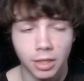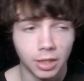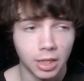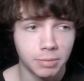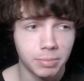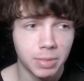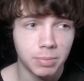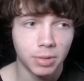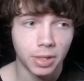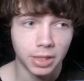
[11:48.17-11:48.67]

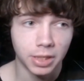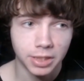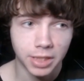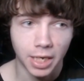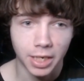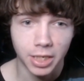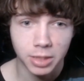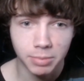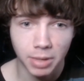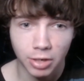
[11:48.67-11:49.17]
Then people like
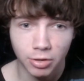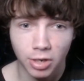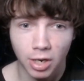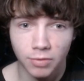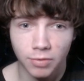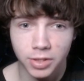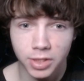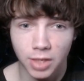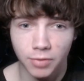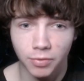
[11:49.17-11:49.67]
Sky does
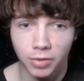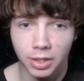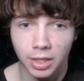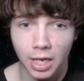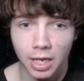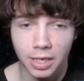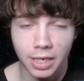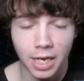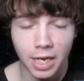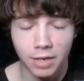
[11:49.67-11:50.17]
Minecraft and stuff like
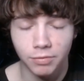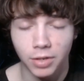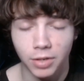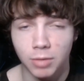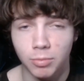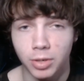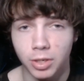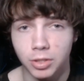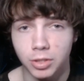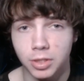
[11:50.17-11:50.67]
that, and
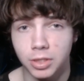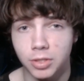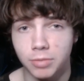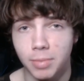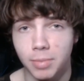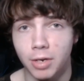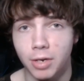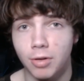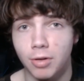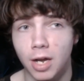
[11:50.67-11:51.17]
Venom when I was into
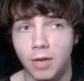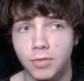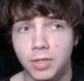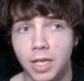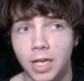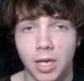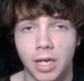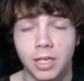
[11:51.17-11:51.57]
Minecraft.